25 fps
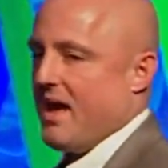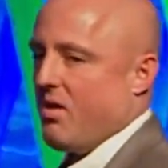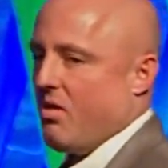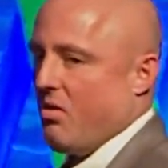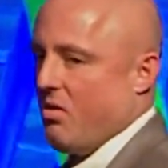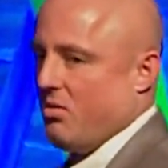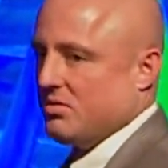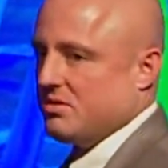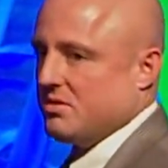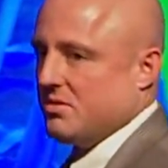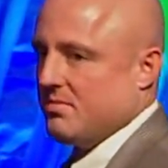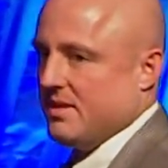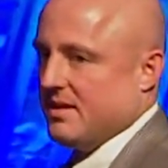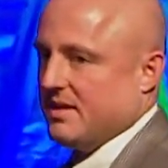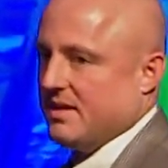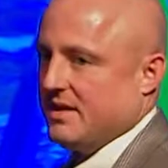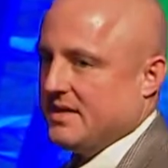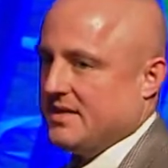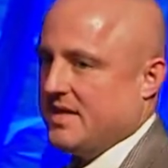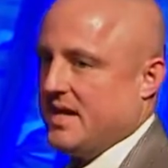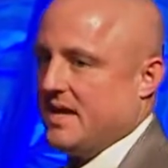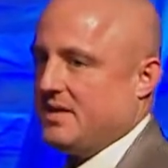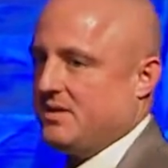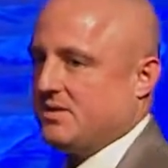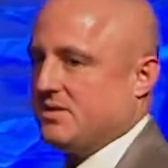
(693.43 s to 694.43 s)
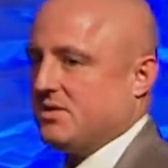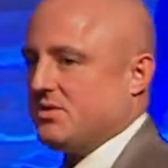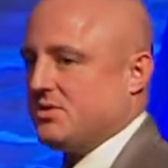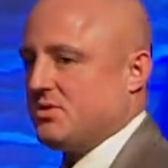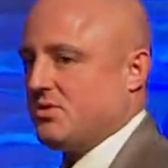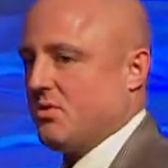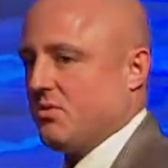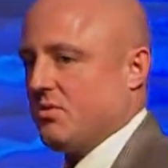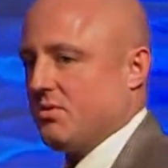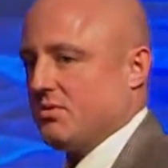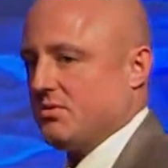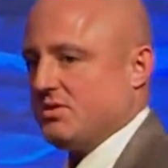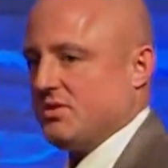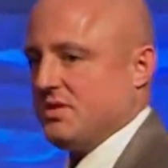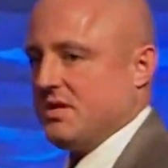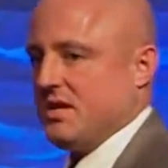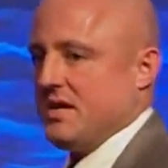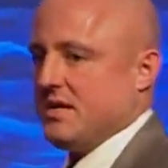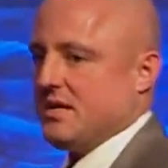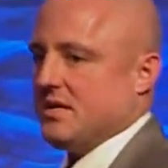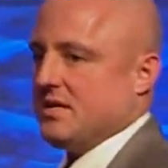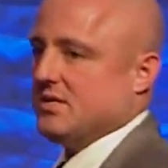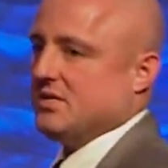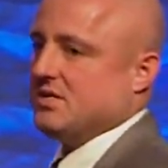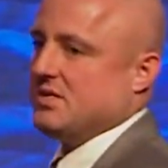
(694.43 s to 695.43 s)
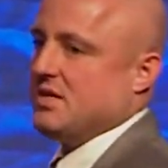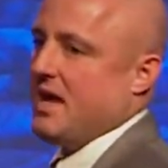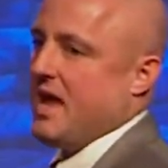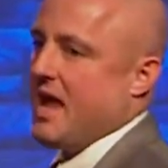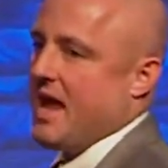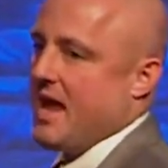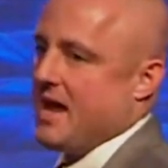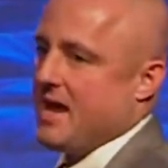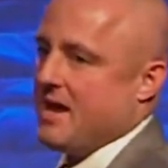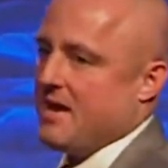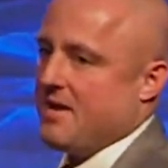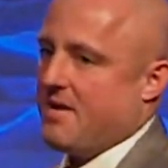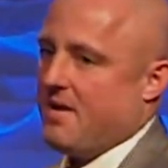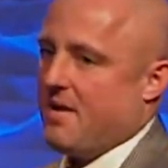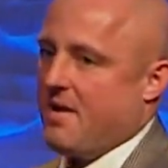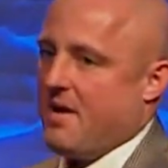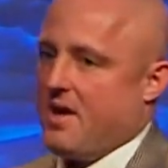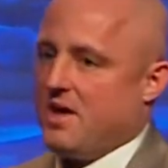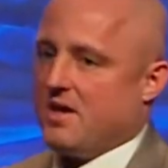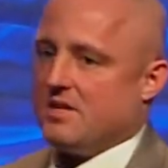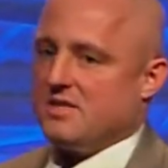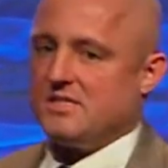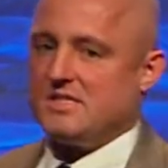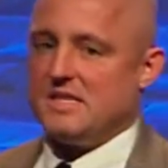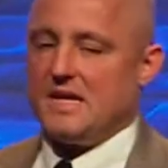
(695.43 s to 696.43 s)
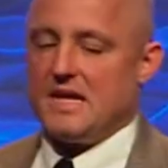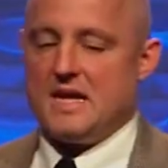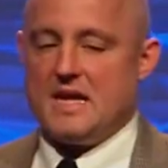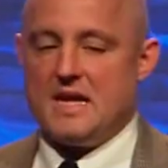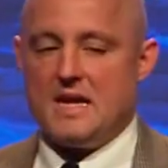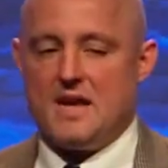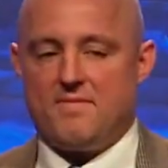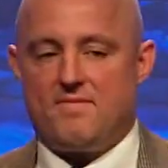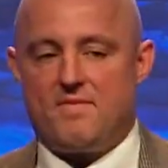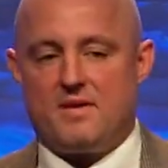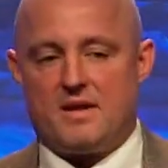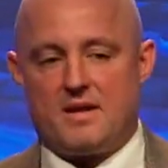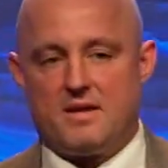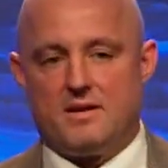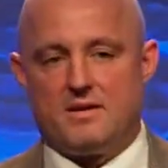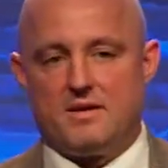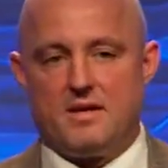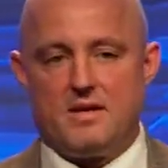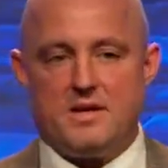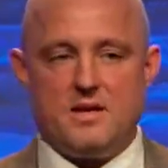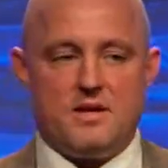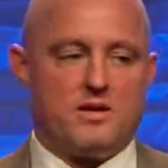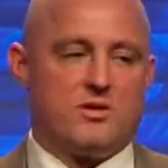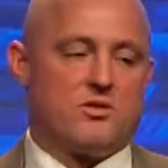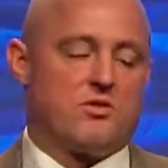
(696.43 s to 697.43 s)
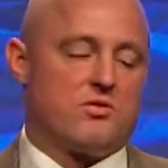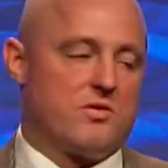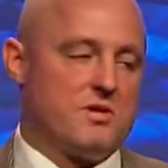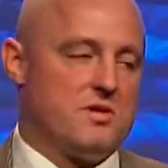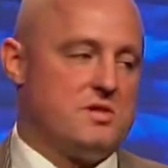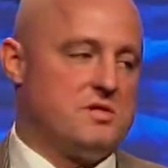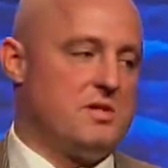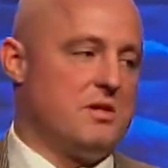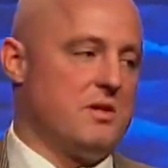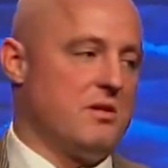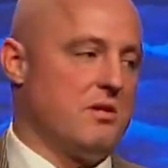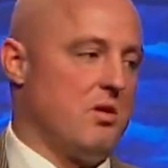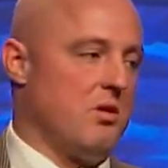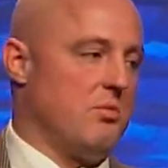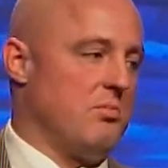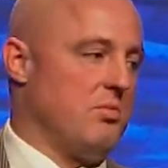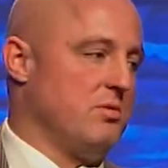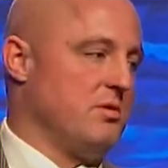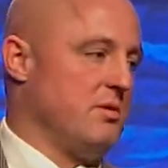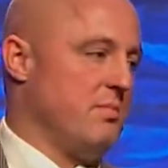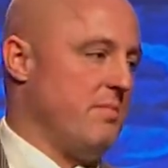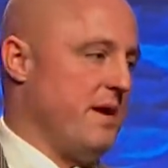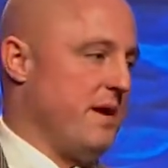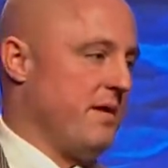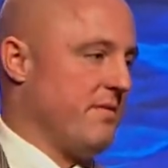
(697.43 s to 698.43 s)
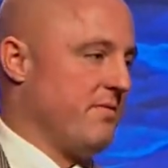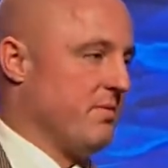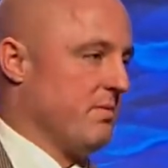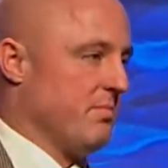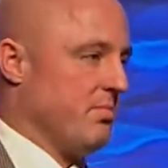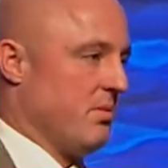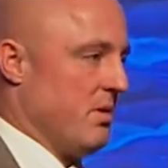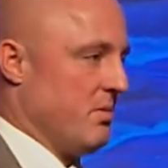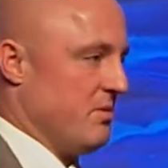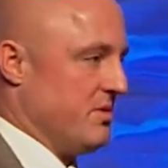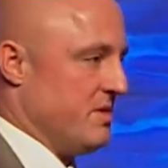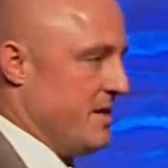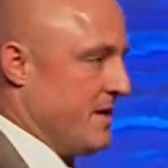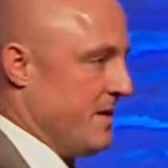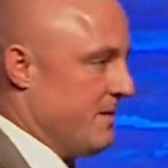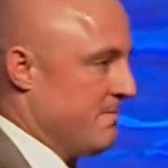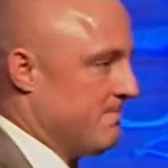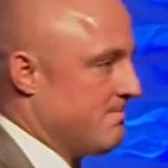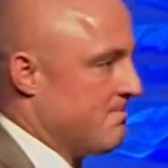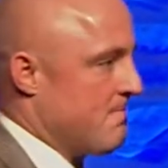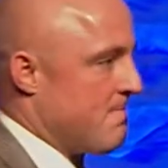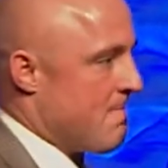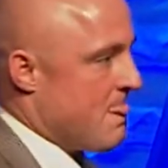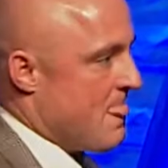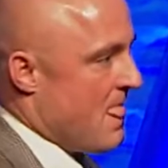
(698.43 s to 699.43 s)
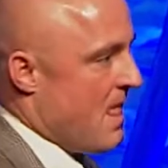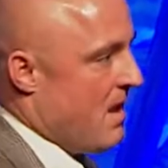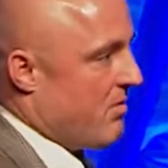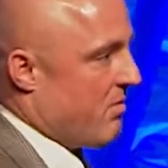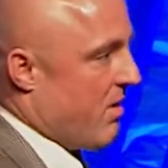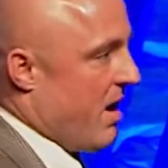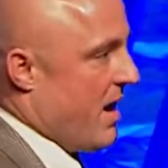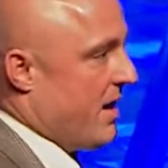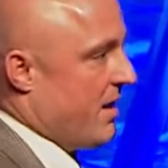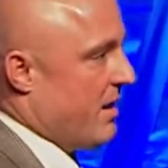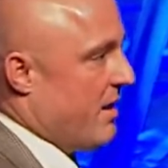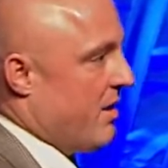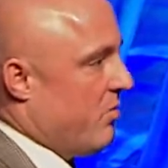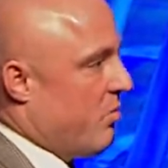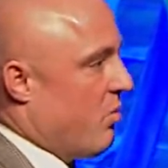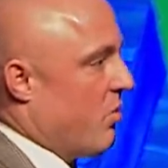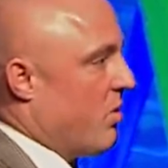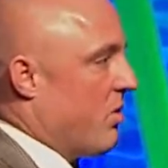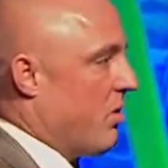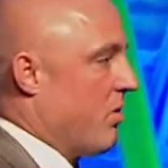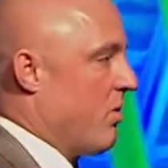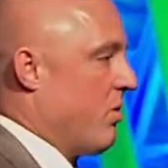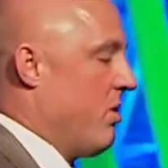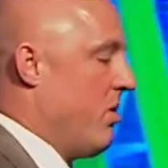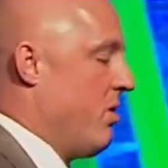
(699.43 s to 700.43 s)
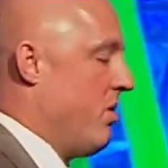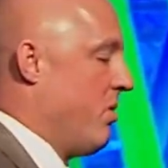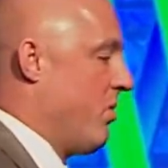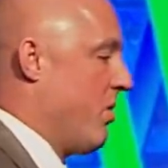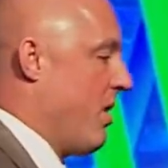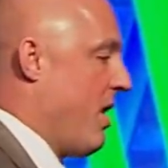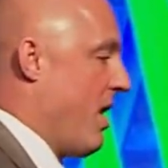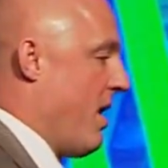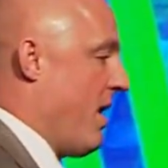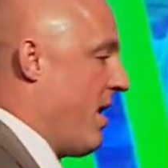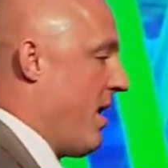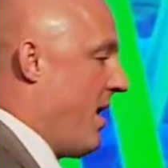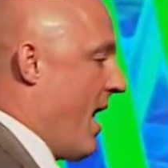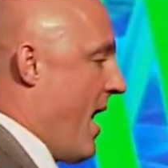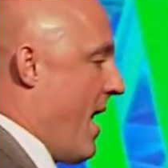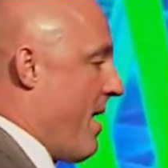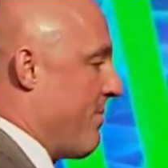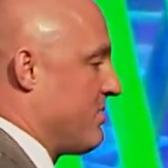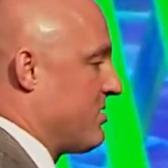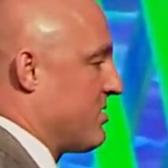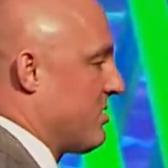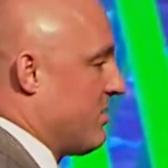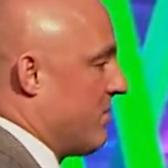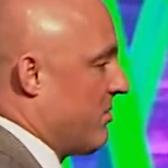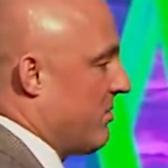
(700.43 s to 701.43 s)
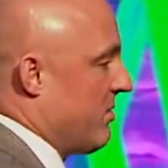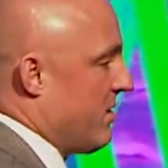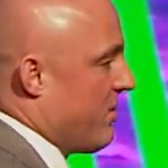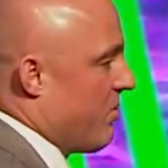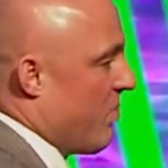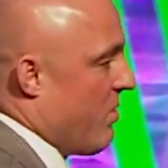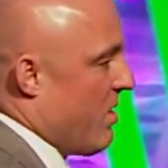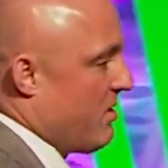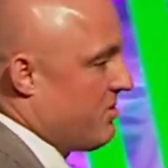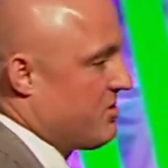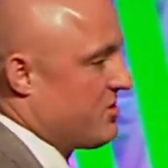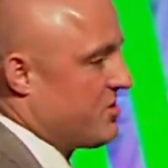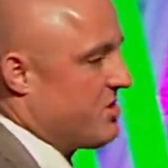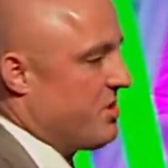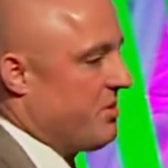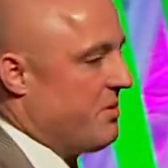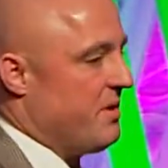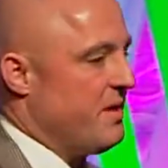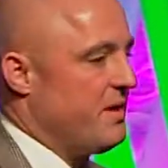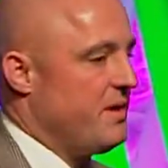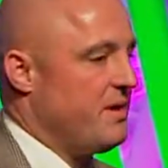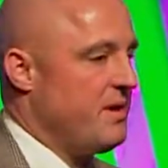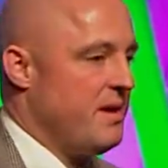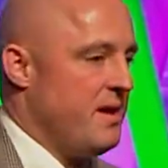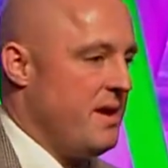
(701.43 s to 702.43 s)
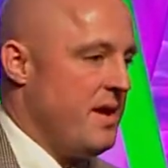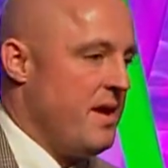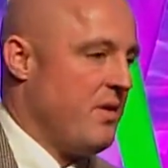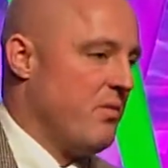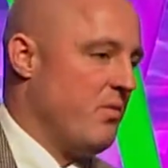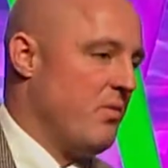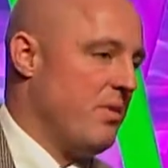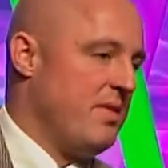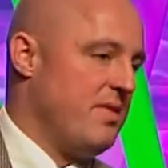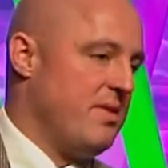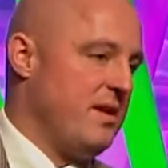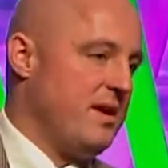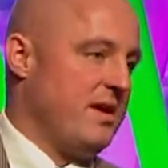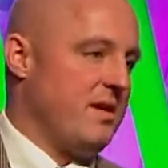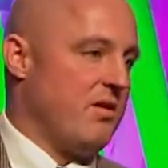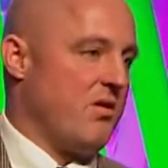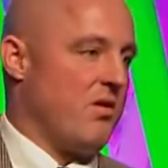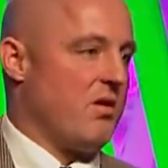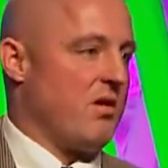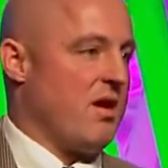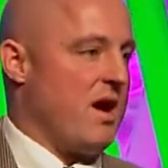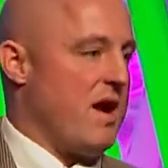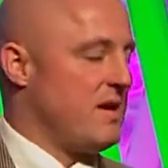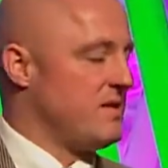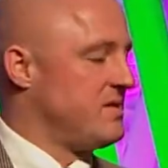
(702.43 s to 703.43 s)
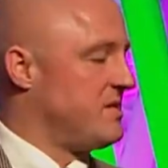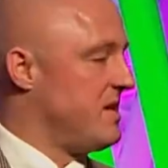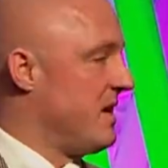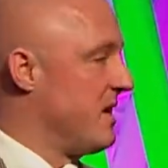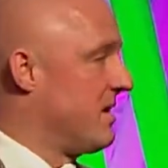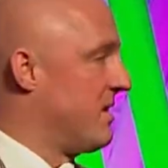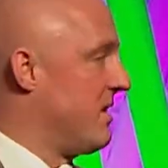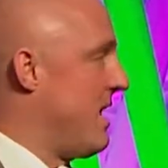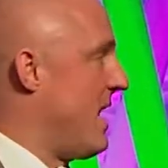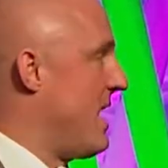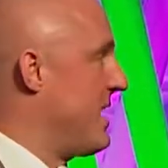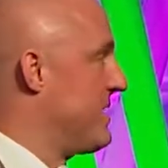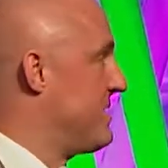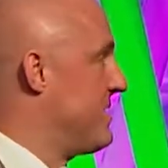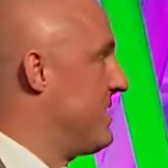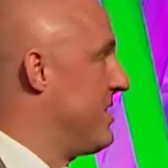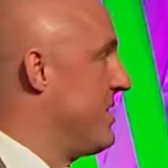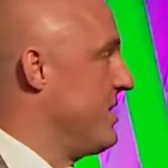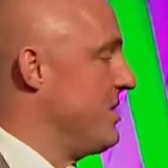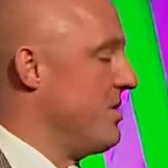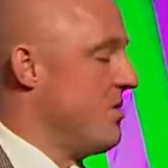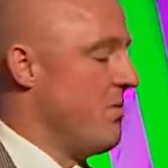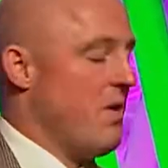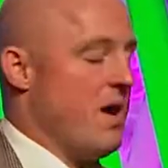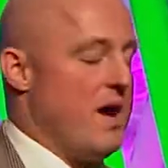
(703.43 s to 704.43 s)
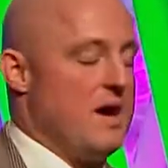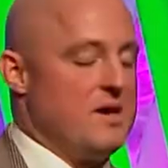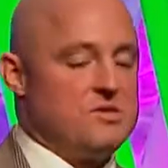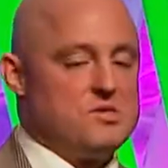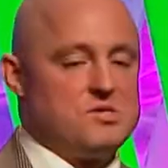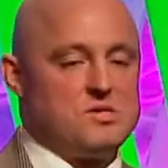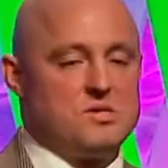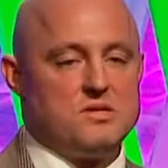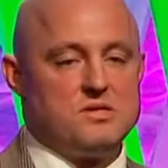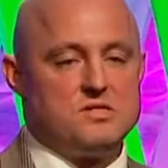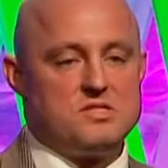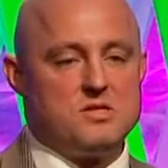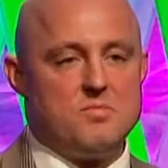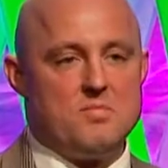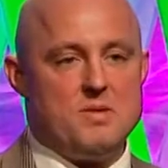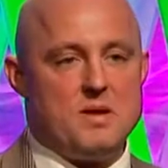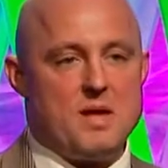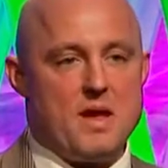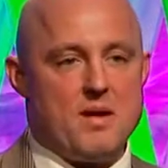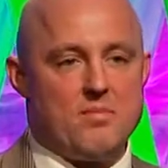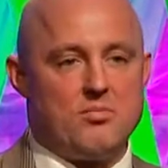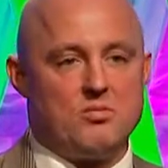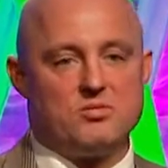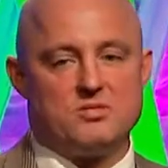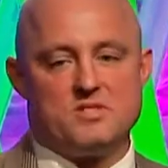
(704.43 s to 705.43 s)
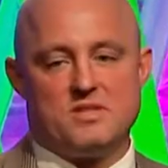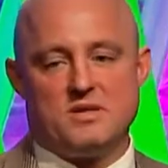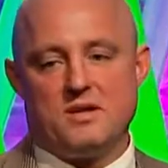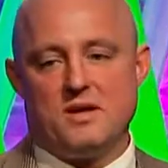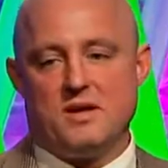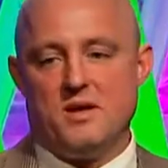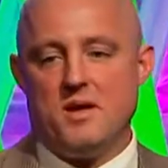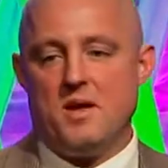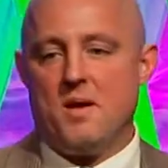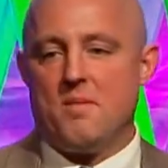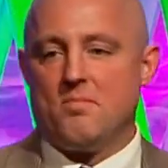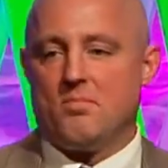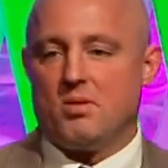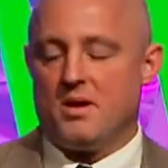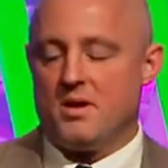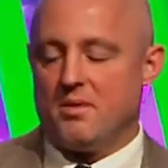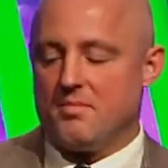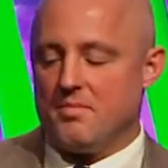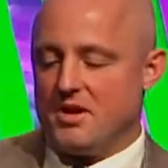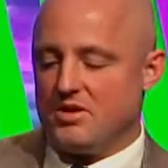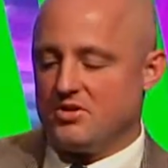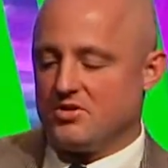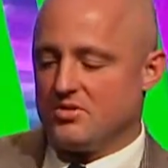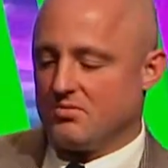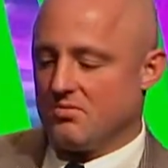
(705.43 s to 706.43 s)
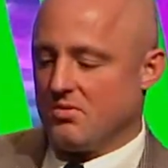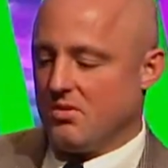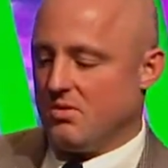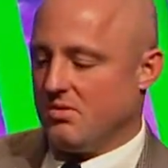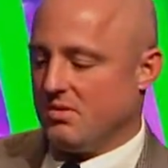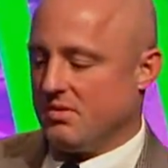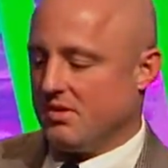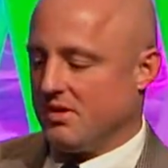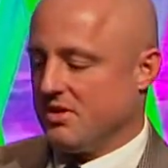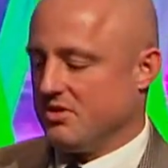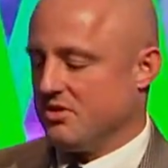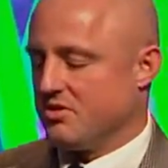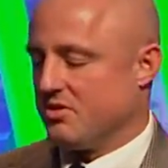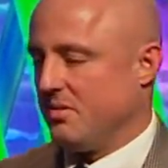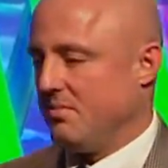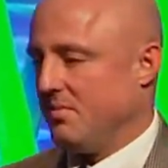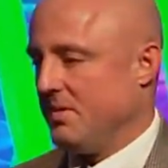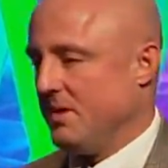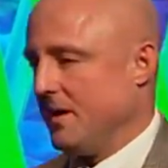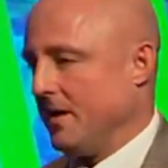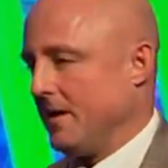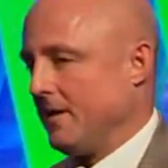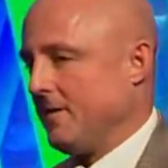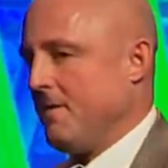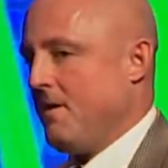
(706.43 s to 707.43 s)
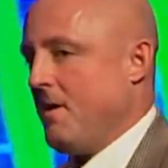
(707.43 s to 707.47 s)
ultimately takes us towards is a significantly increasing global demand for protein, right? And we're absolutely well suited within our asset class in the US to be able to play a major role in contributing.